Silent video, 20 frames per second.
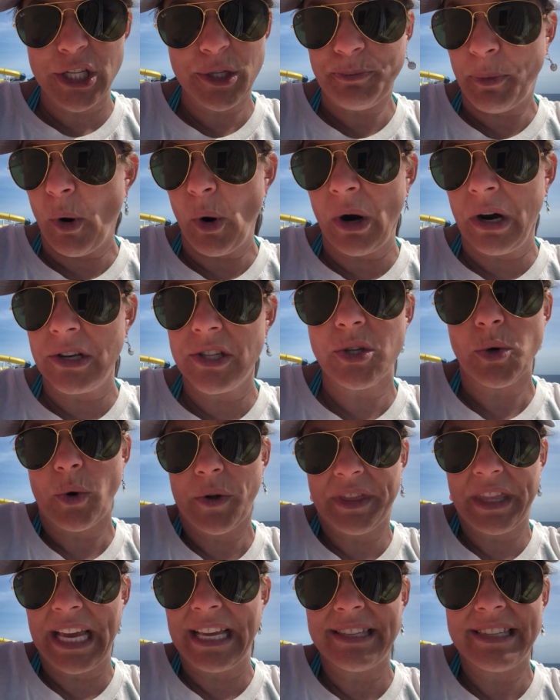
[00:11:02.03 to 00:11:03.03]
sports
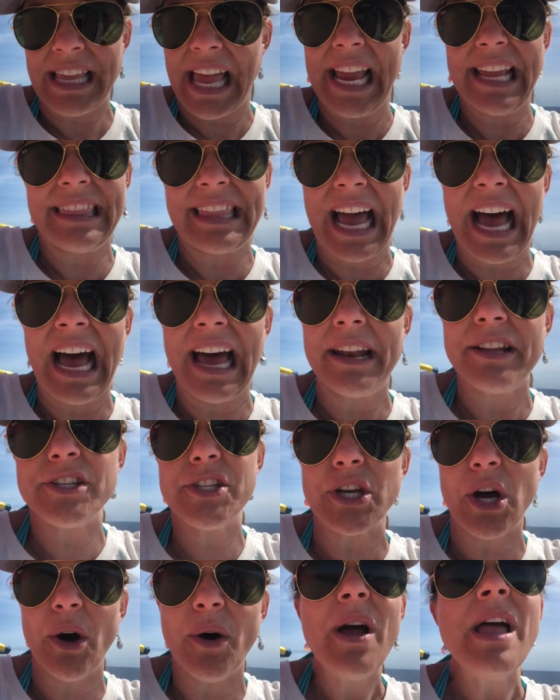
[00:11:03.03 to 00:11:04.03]
or things like that.
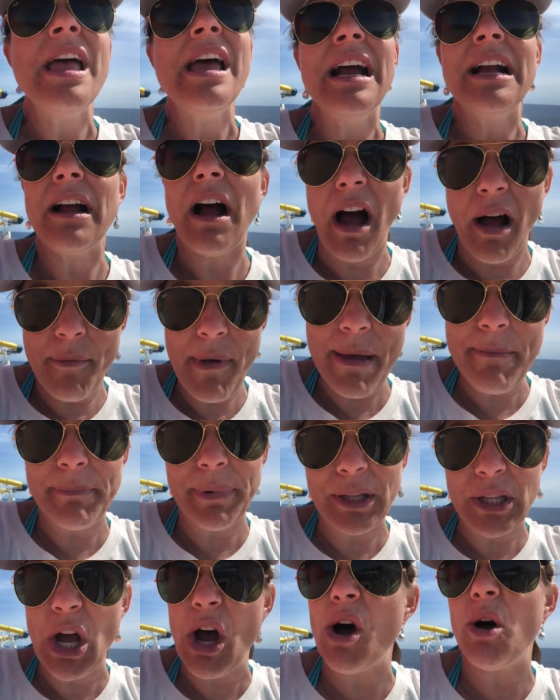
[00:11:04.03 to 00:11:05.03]
So comment
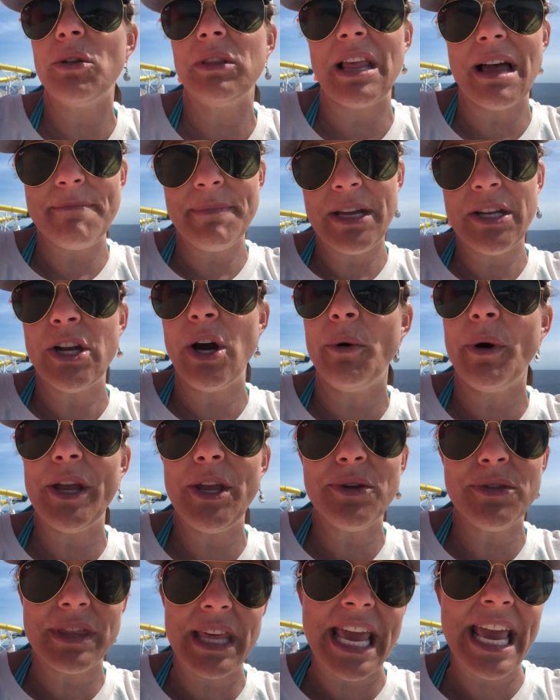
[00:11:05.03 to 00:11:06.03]
below, let me know what
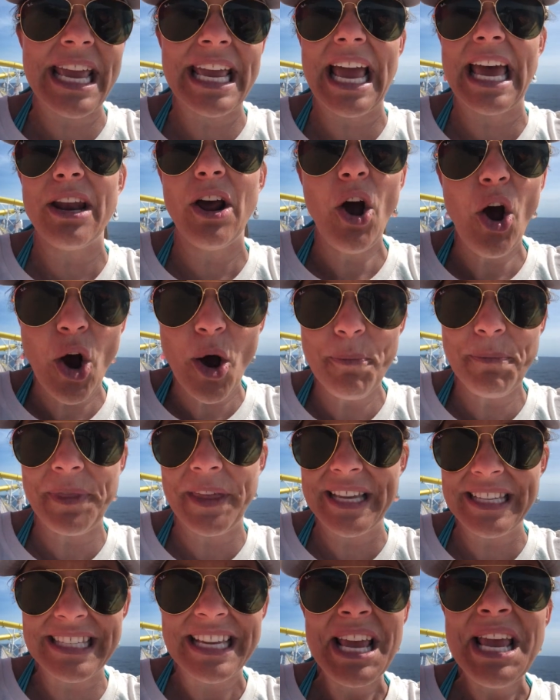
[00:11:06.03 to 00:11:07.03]
you think, and hope
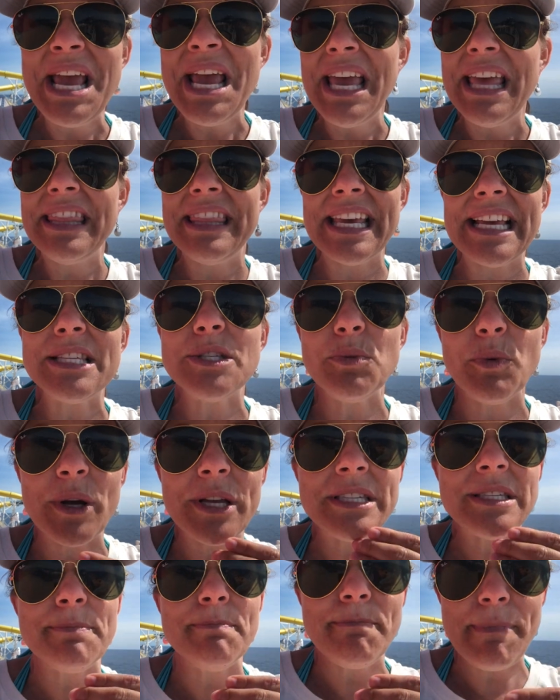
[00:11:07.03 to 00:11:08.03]
this
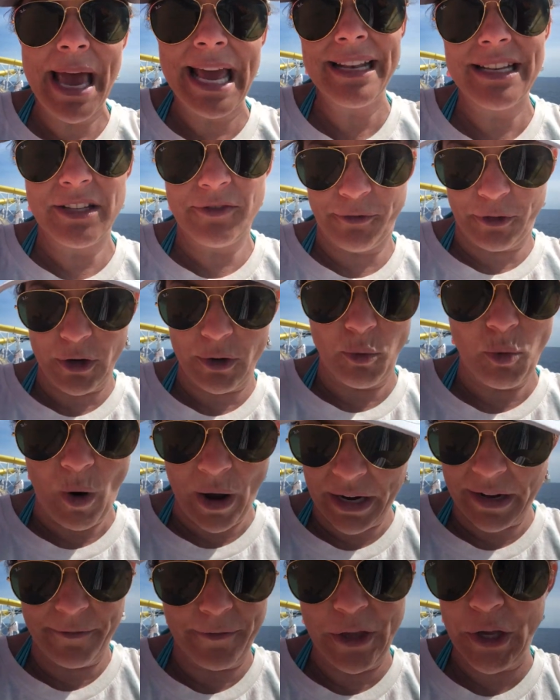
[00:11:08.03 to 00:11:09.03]
was meant for
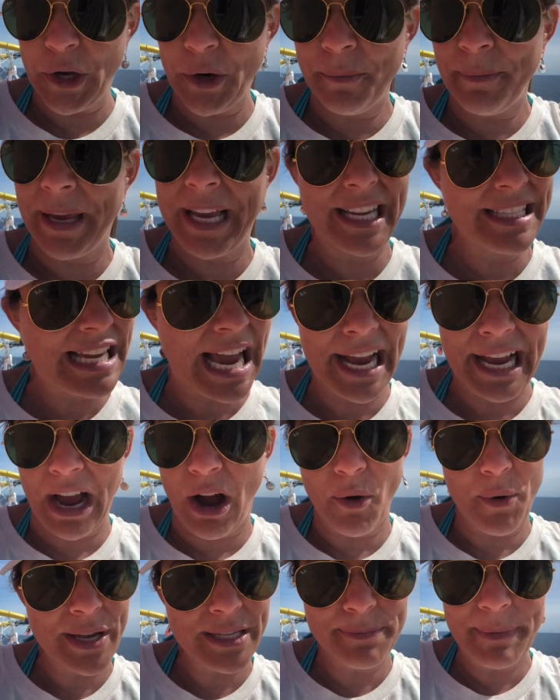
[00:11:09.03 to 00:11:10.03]
one of you, because I
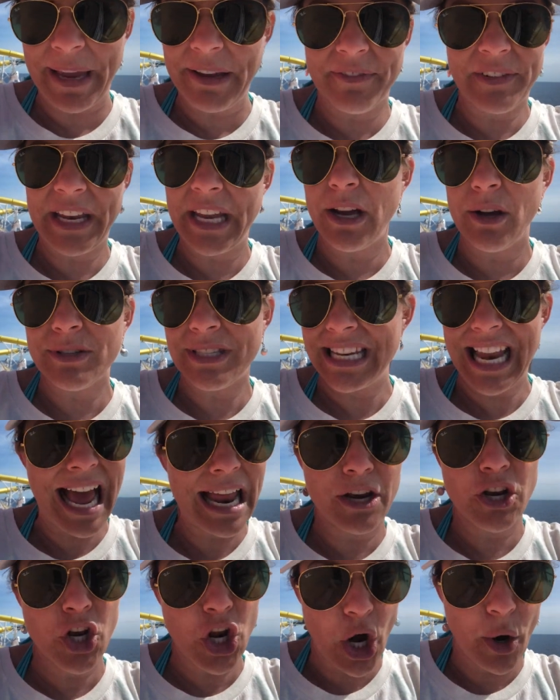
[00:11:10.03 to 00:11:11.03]
always make videos
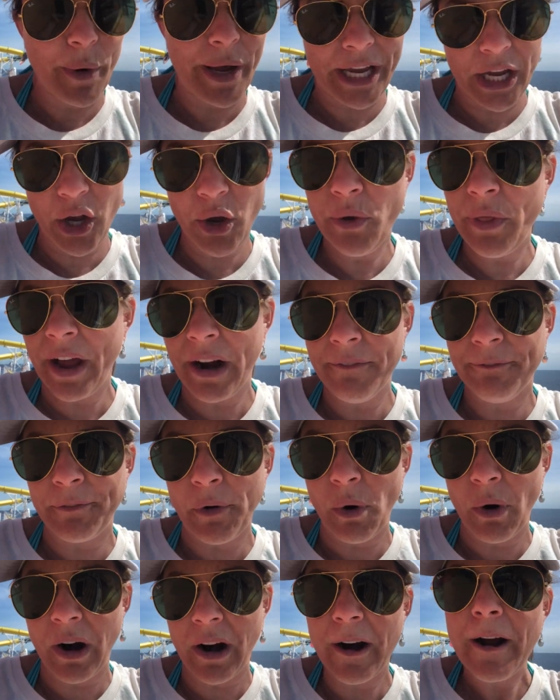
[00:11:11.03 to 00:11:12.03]
not knowing who they're
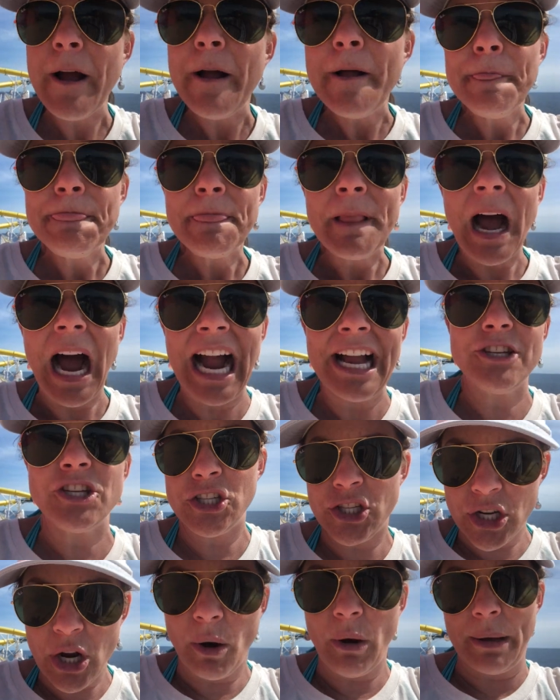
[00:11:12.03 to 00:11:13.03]
for. I
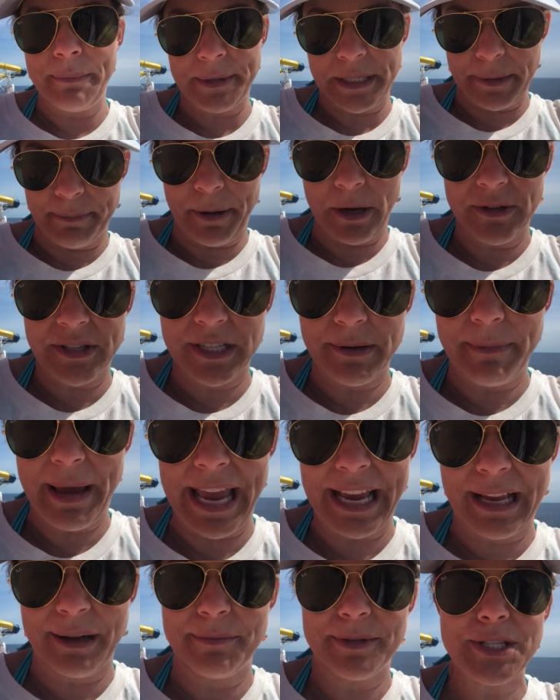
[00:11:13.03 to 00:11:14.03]
just know I'm supposed to
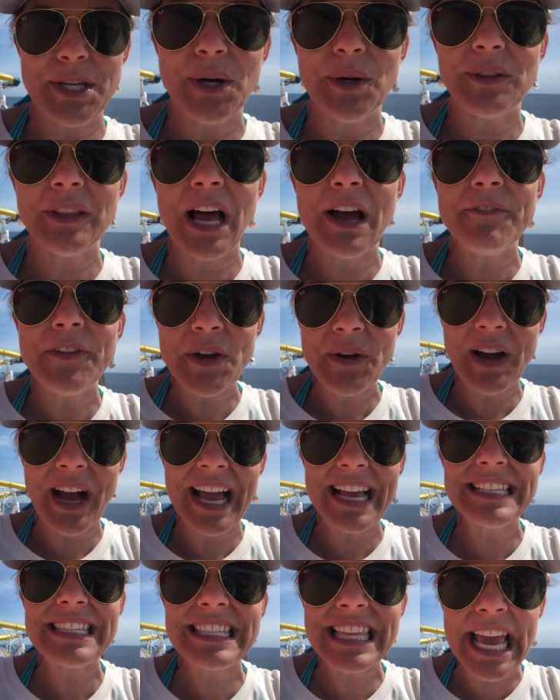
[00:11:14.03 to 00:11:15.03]
make them. So love you
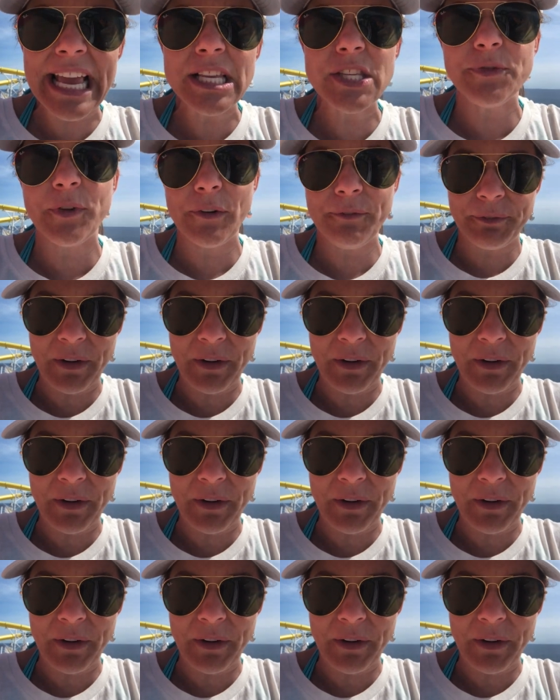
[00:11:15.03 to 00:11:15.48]
guys. Thanks for